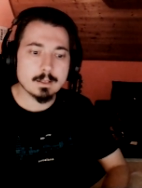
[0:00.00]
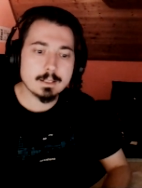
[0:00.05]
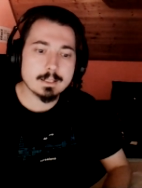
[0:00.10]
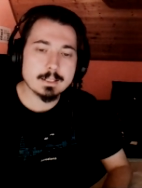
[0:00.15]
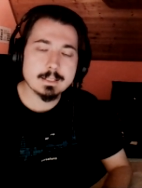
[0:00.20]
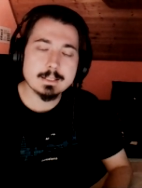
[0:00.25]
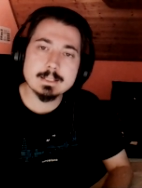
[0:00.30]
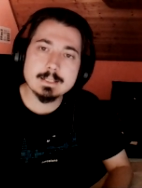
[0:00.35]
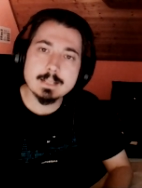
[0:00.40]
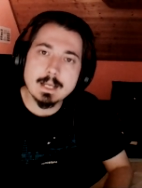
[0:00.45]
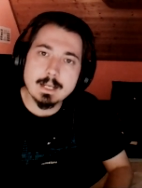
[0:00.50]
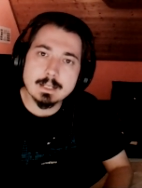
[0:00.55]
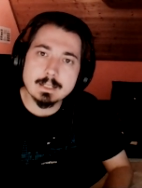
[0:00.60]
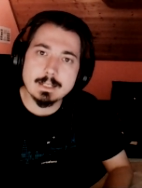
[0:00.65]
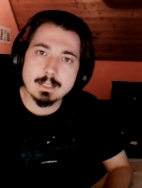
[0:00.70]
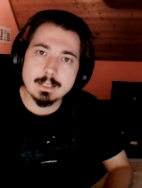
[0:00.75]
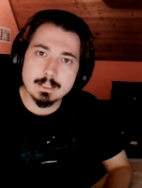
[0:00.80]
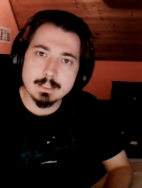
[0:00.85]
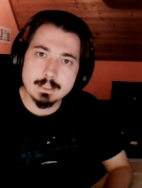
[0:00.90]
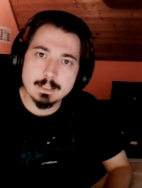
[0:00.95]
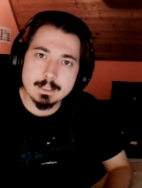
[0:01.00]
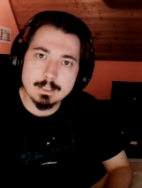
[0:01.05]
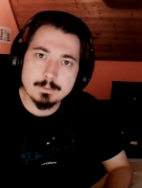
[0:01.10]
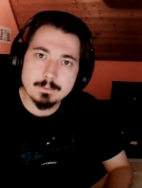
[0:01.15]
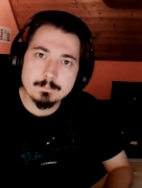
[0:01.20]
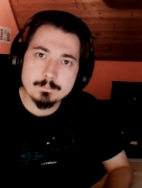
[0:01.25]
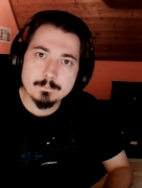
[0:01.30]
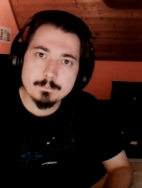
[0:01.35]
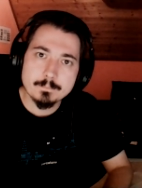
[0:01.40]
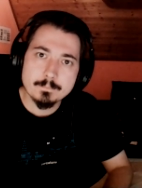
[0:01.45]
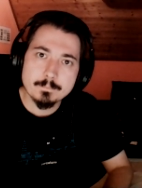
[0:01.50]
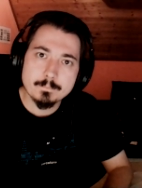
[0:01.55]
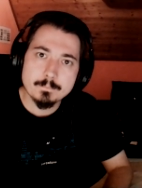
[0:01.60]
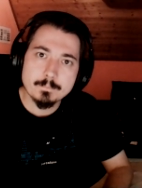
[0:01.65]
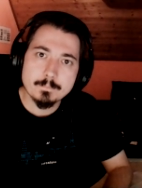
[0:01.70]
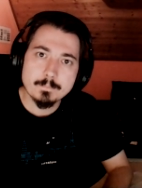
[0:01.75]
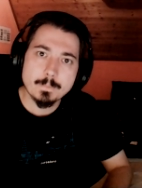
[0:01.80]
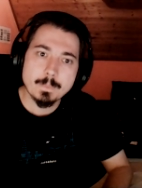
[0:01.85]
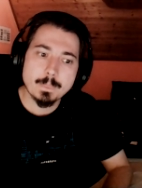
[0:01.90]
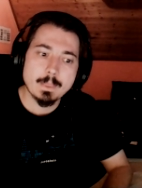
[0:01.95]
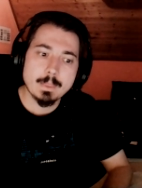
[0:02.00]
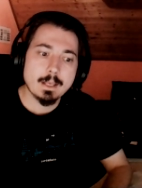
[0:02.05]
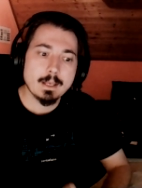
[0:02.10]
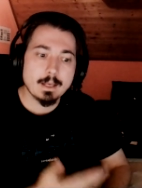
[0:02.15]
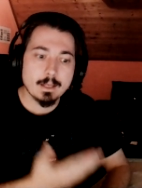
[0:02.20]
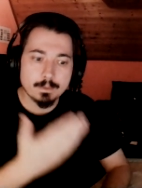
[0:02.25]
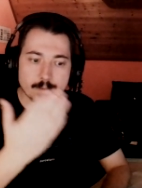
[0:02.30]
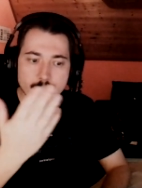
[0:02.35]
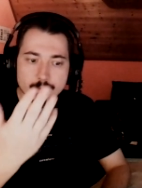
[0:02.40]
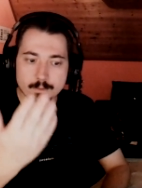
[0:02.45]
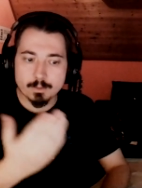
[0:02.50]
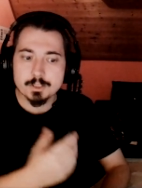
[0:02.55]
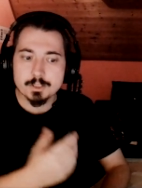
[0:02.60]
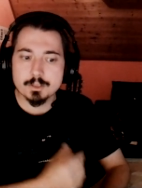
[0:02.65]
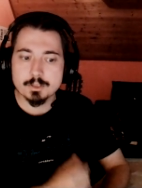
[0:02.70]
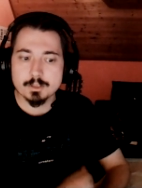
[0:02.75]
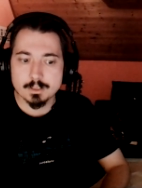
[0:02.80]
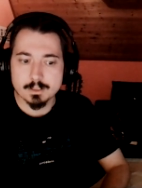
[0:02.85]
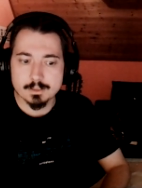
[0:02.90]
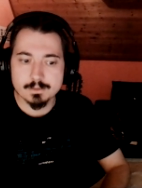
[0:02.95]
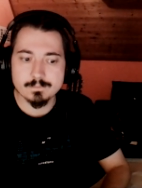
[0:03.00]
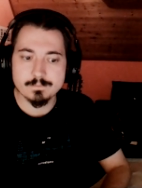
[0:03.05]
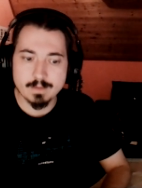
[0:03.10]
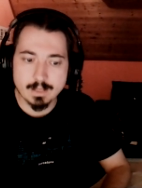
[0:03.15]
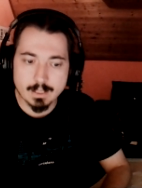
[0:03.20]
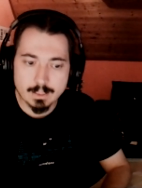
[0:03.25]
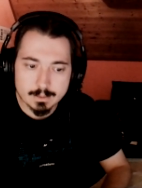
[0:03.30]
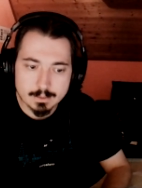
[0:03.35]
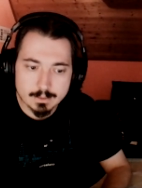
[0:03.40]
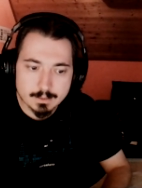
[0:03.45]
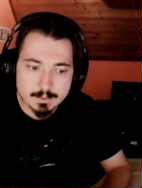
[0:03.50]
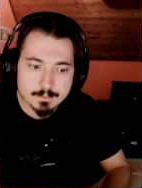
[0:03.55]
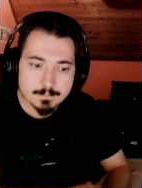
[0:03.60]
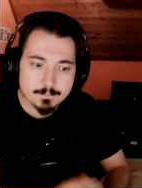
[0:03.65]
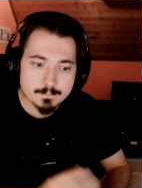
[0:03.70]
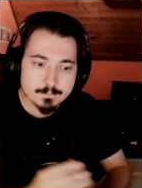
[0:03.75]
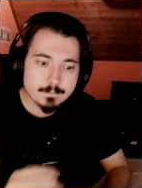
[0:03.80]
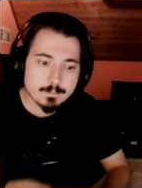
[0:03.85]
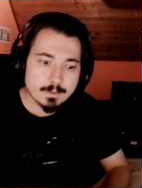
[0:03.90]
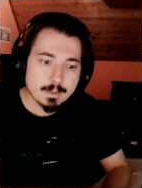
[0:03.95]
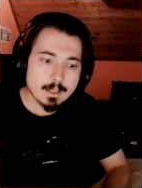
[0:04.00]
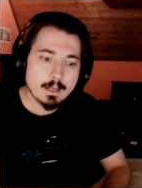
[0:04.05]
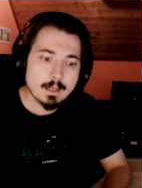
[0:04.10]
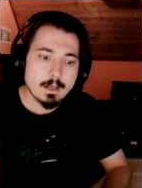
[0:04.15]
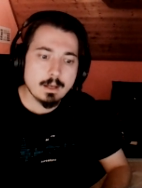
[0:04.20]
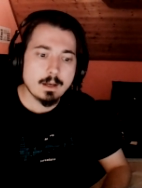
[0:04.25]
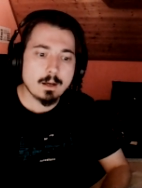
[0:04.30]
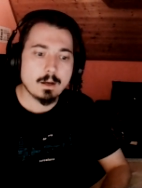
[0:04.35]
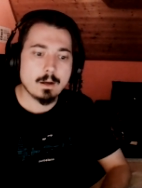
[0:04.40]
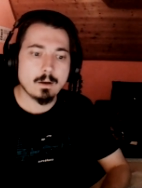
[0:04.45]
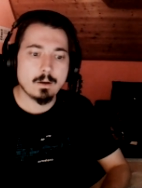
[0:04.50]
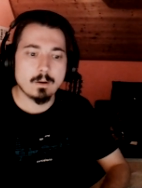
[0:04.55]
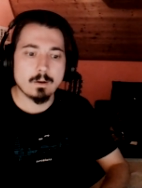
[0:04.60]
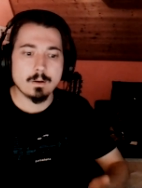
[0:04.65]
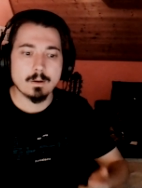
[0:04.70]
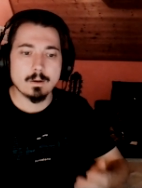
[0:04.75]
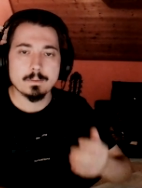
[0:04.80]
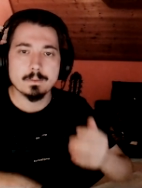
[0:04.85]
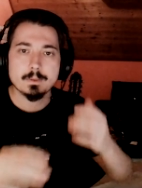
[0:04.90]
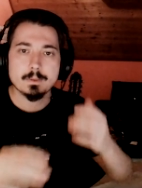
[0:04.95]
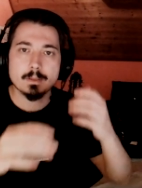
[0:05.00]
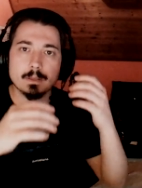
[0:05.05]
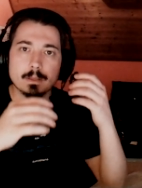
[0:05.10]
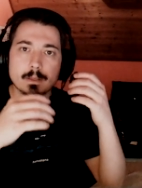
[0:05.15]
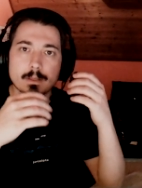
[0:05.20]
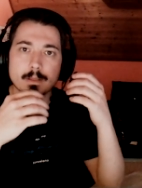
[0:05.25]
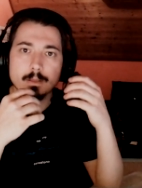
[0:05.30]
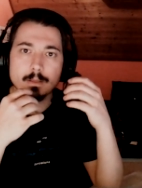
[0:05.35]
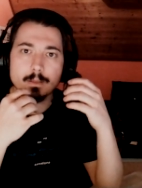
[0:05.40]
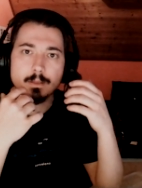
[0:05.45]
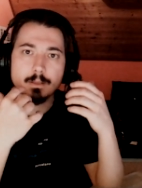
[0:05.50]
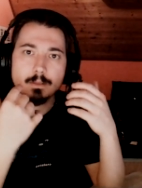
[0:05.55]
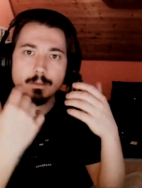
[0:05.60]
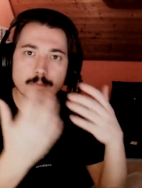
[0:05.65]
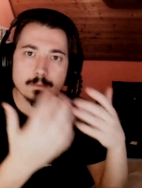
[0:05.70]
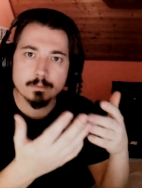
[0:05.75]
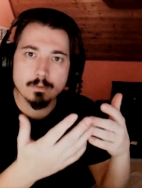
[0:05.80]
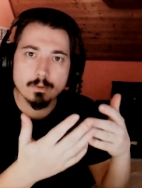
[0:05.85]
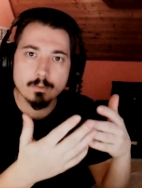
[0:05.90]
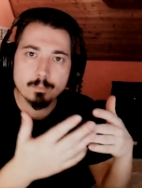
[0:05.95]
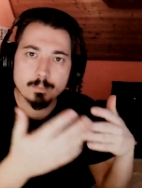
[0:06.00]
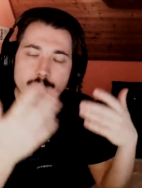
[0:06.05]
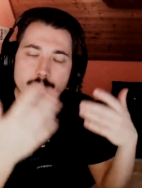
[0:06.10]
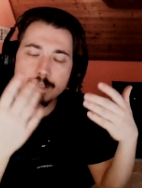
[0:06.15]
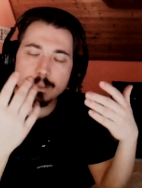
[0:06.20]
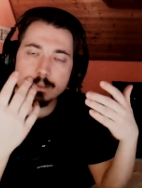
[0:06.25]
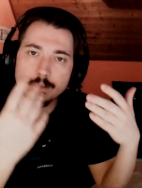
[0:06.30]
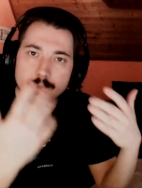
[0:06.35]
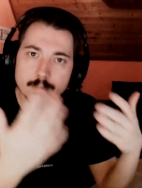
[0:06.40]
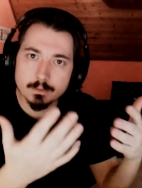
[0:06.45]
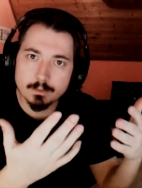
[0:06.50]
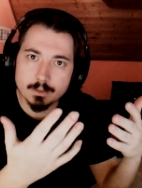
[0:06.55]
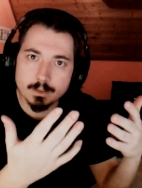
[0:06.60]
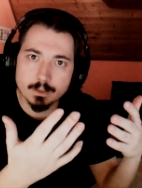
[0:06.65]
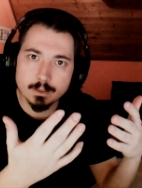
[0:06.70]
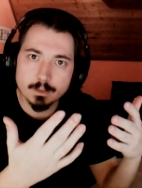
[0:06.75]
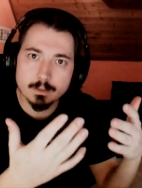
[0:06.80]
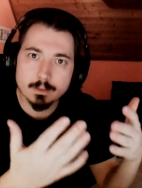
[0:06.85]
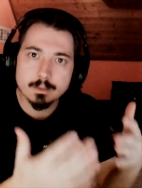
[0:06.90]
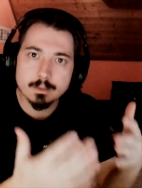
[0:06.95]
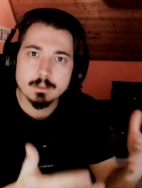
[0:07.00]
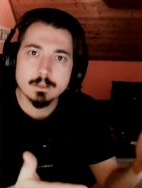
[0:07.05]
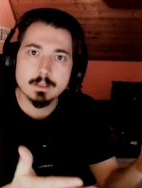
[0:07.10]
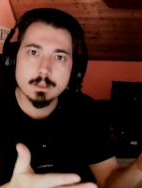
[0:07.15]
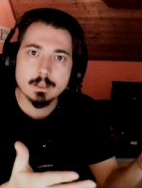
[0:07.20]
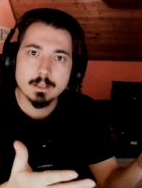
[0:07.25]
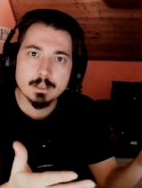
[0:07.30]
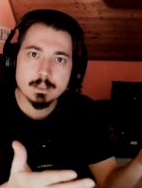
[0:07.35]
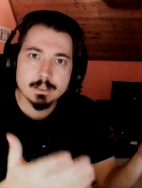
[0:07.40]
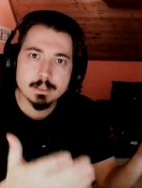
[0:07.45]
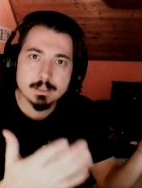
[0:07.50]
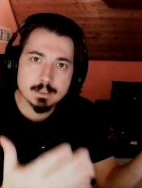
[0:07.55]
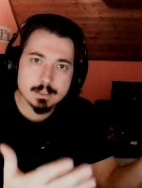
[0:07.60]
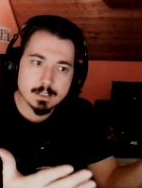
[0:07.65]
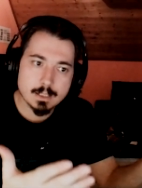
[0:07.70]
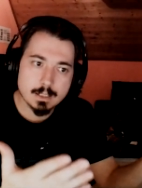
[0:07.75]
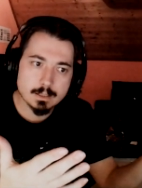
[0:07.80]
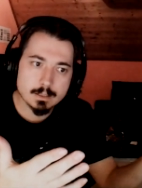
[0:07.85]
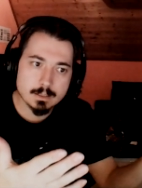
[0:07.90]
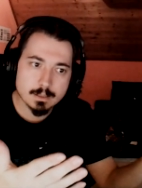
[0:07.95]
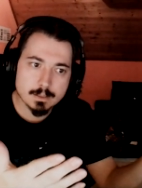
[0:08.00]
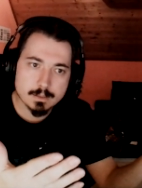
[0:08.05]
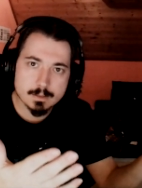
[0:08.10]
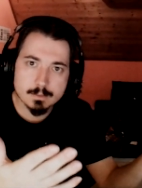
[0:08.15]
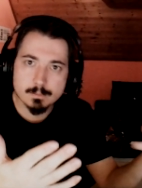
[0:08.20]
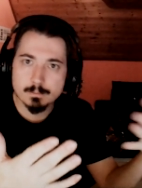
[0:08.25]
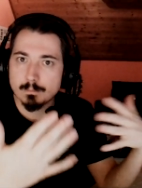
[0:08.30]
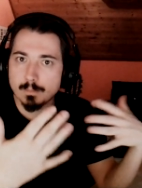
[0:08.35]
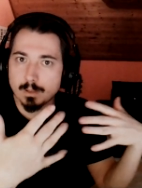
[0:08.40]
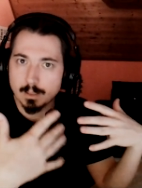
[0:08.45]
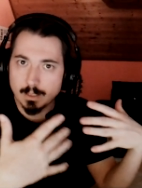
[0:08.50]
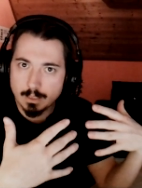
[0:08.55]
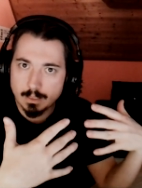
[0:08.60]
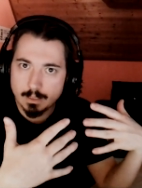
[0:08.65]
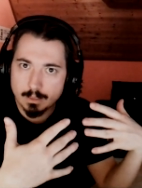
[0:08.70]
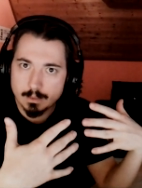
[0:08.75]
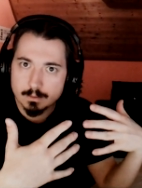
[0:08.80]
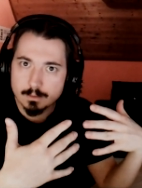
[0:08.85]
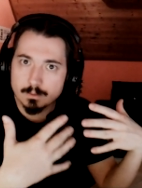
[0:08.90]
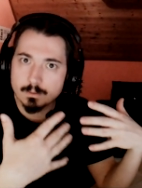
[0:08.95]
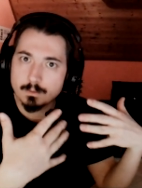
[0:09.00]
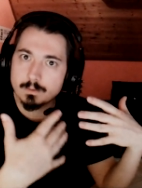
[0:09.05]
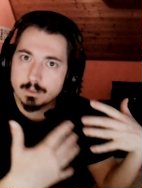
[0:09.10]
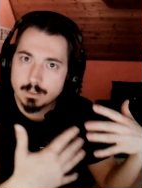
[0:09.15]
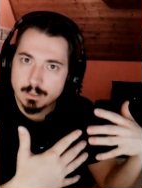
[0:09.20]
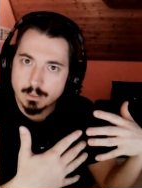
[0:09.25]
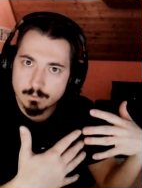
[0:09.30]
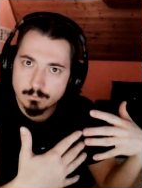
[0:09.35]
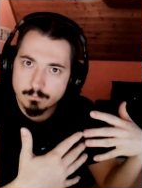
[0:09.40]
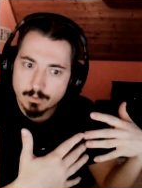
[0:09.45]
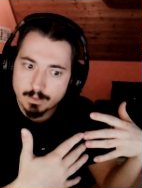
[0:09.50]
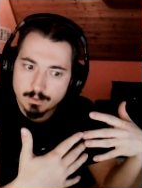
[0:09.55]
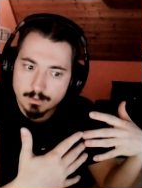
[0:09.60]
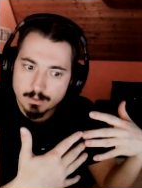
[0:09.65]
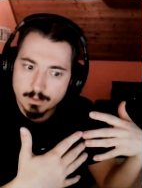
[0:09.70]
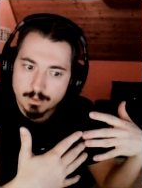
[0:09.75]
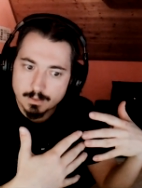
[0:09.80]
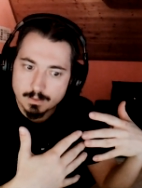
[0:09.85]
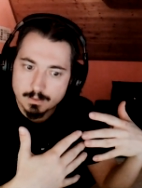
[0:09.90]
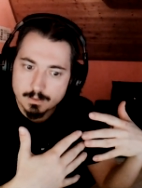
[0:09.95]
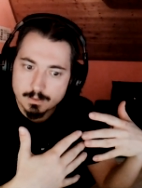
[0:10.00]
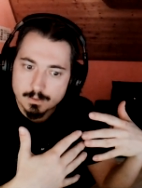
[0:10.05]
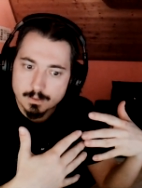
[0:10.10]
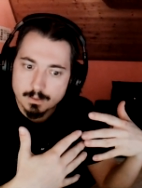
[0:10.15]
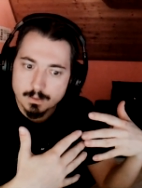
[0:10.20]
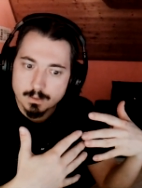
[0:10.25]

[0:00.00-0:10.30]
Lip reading: technically, and the question is valid, the European Union sent us money to deal with things.